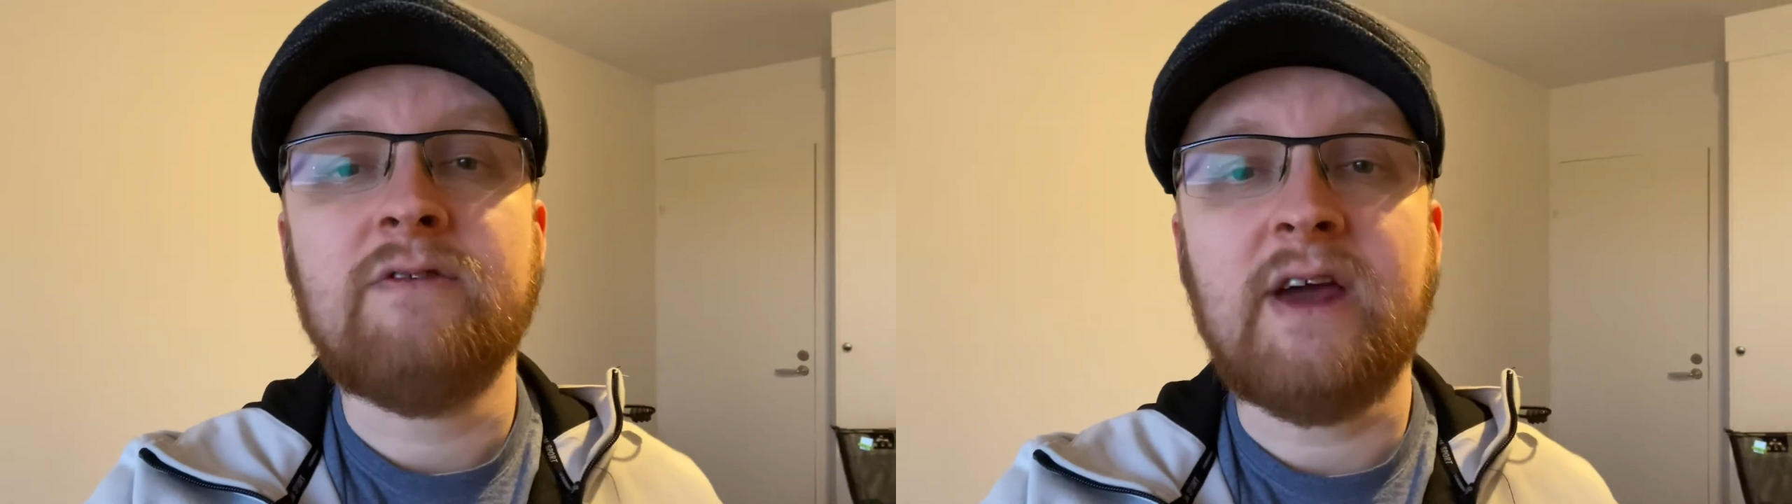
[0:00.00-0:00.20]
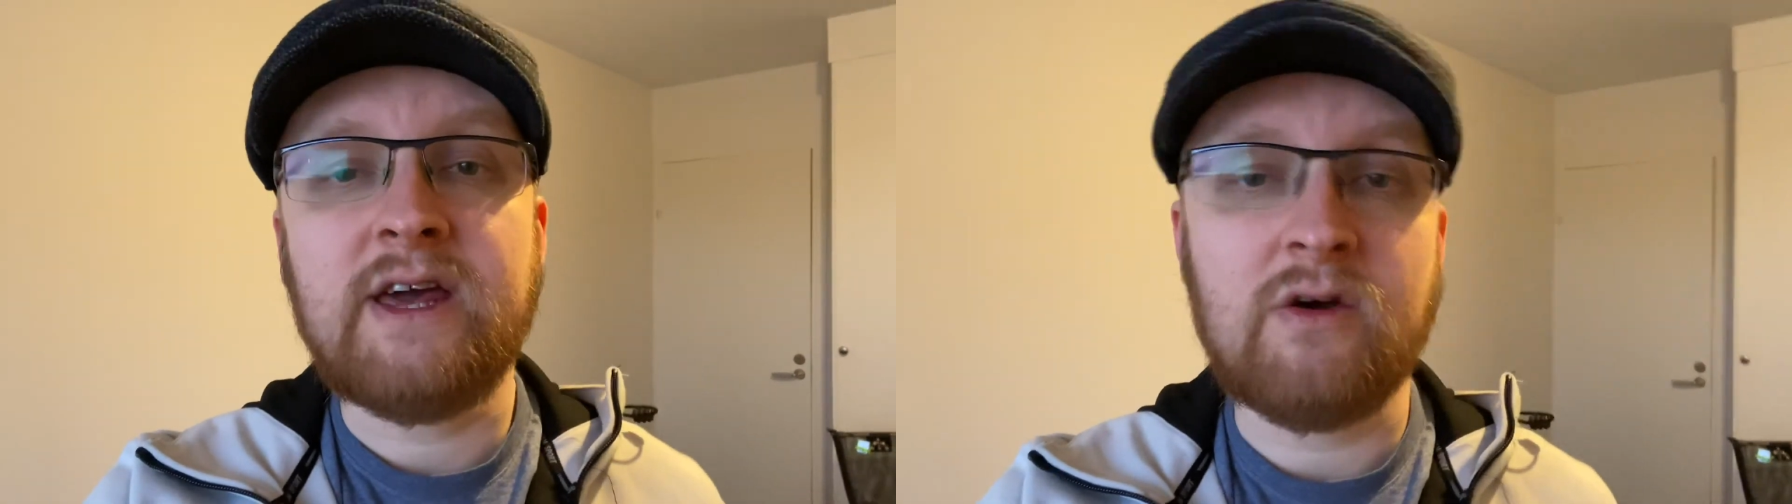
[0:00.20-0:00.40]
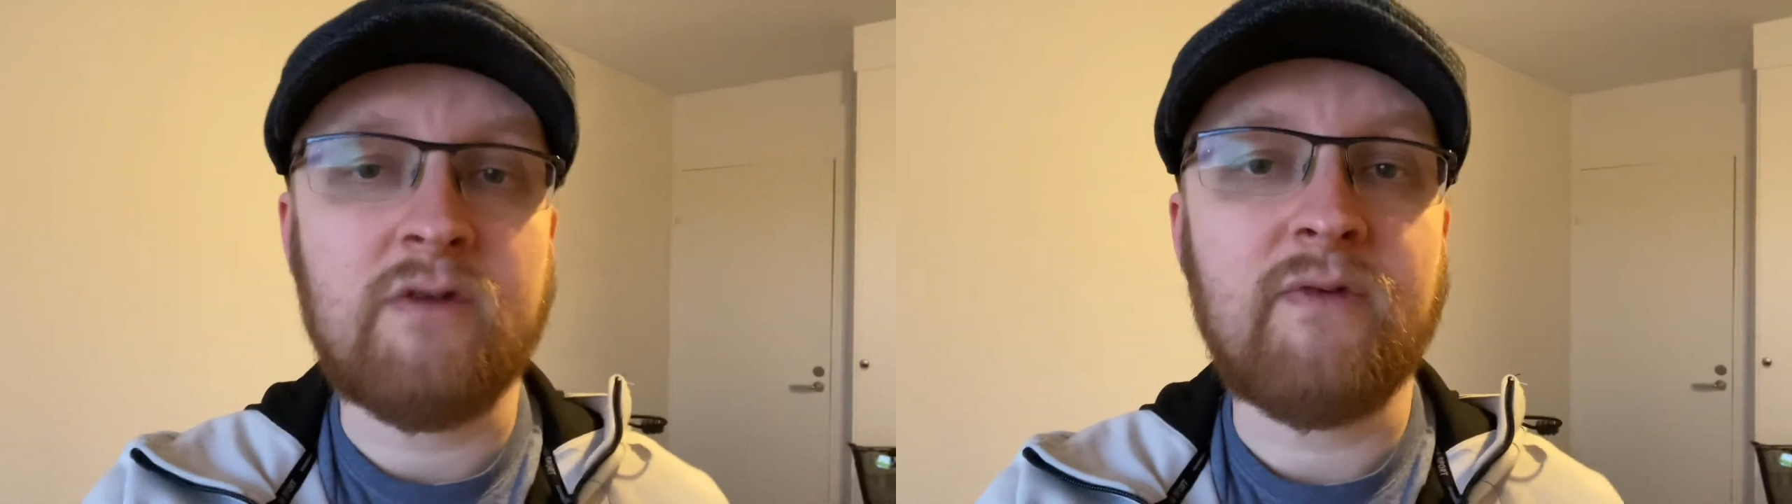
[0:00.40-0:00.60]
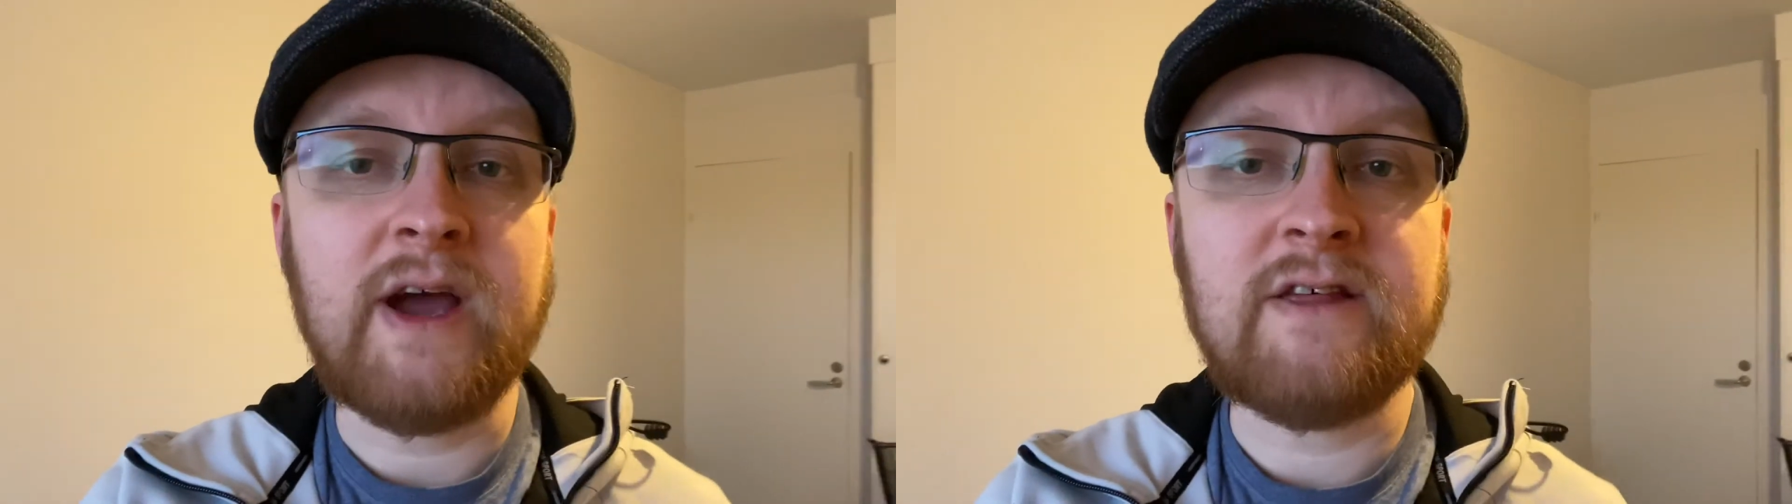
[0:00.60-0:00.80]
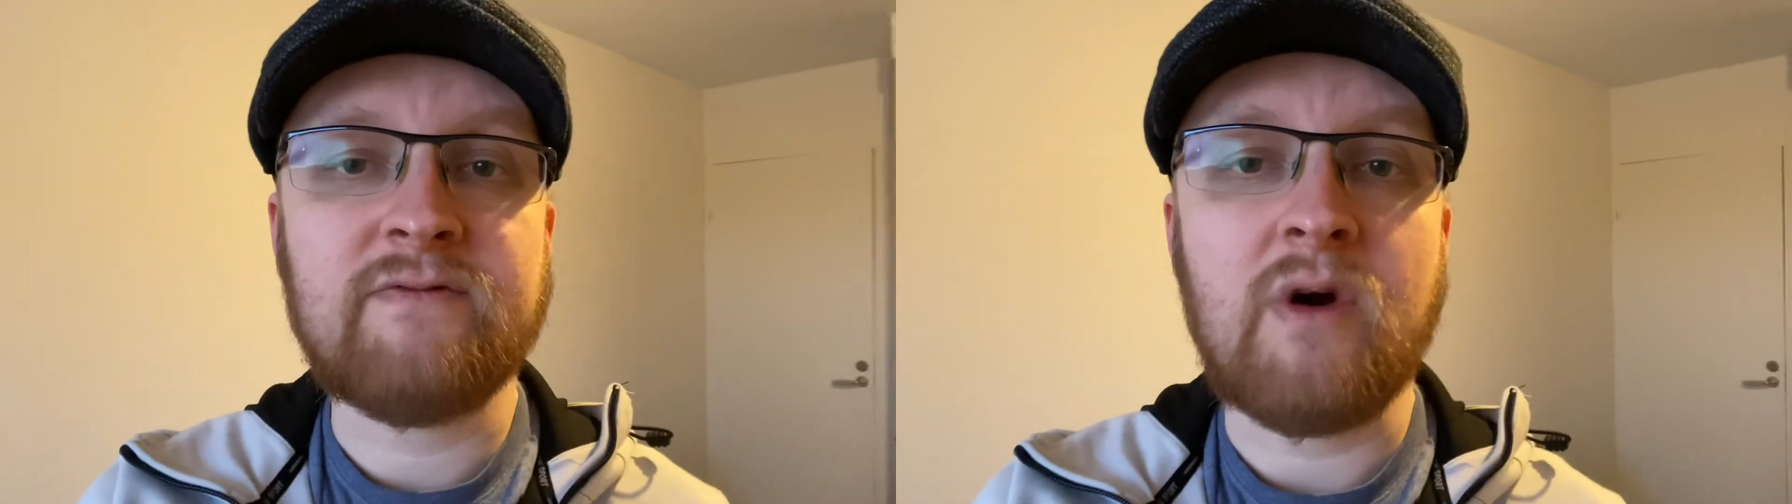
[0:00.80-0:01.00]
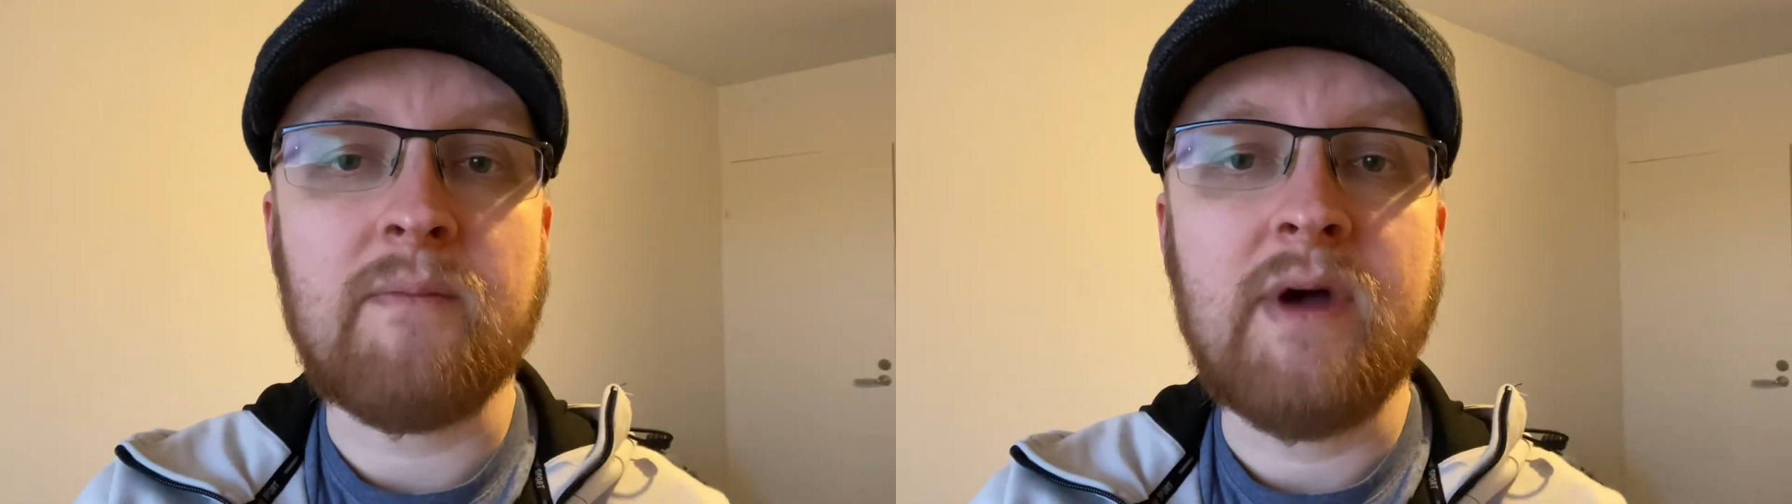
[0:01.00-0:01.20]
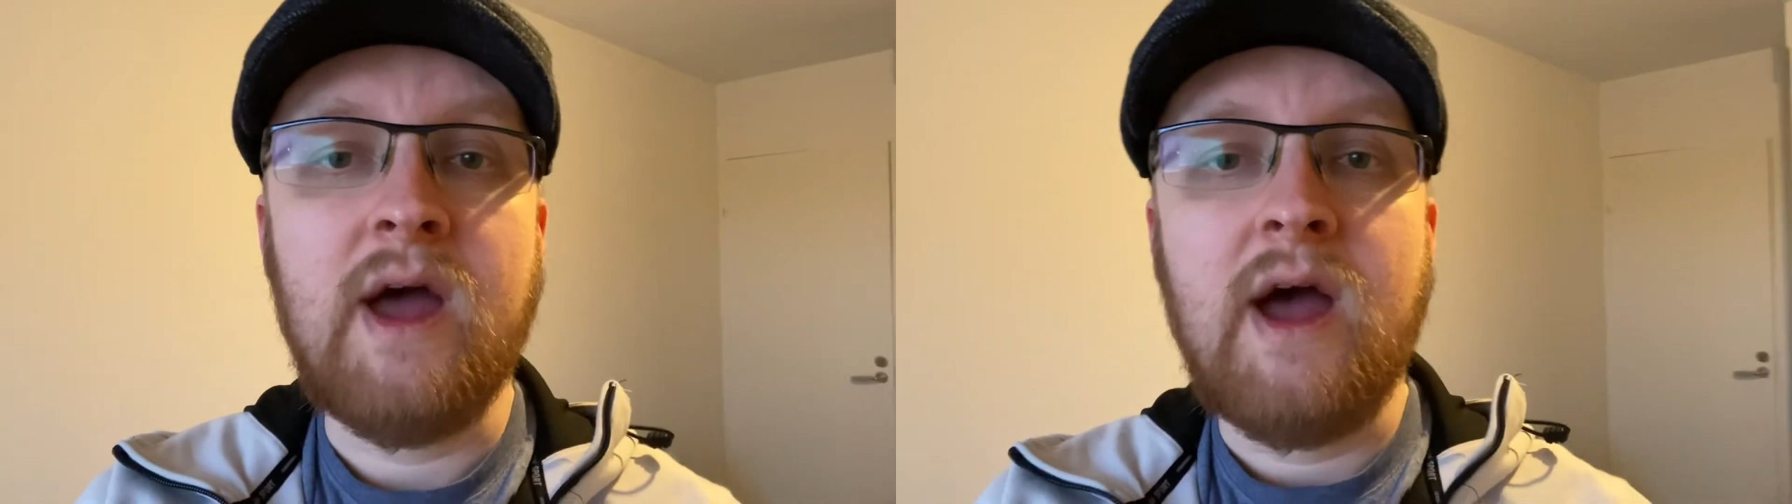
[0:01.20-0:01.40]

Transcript: take your advice from.